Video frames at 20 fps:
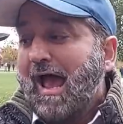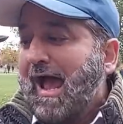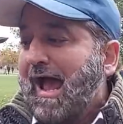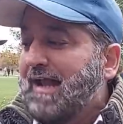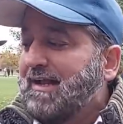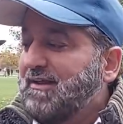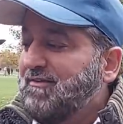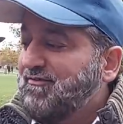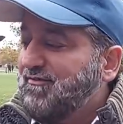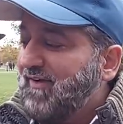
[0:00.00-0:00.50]

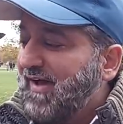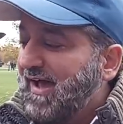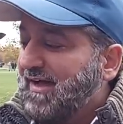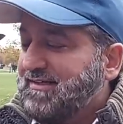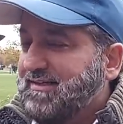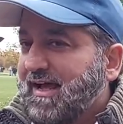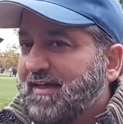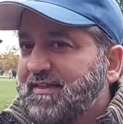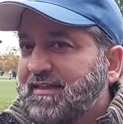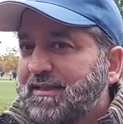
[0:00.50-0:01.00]
and in
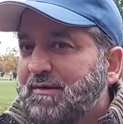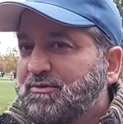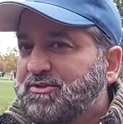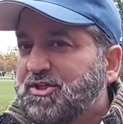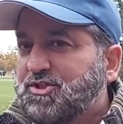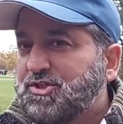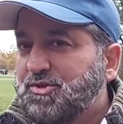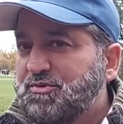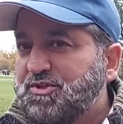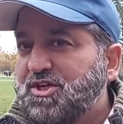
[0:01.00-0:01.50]
fact, I think there was
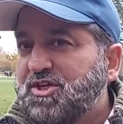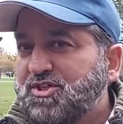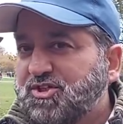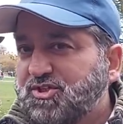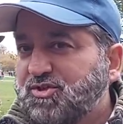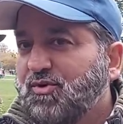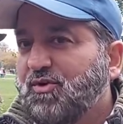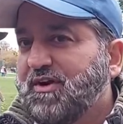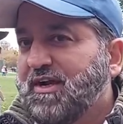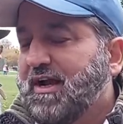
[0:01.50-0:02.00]
a Jewish
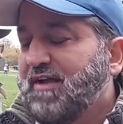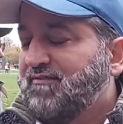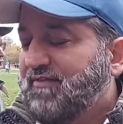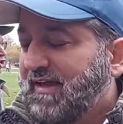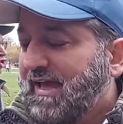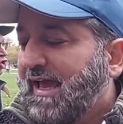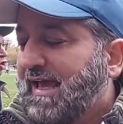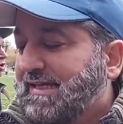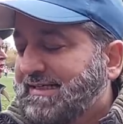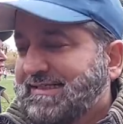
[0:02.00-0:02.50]
historian, I
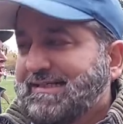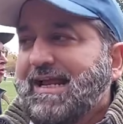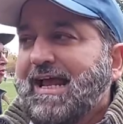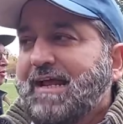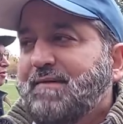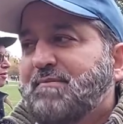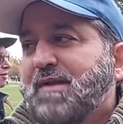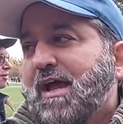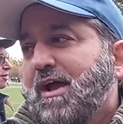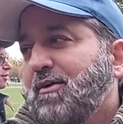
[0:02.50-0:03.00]
forget his
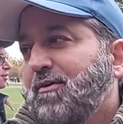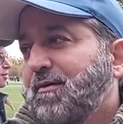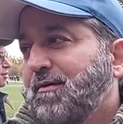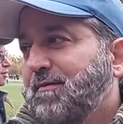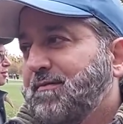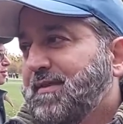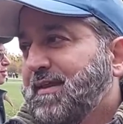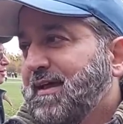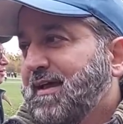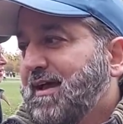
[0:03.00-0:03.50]
name
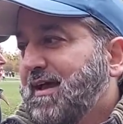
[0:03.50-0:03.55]
now,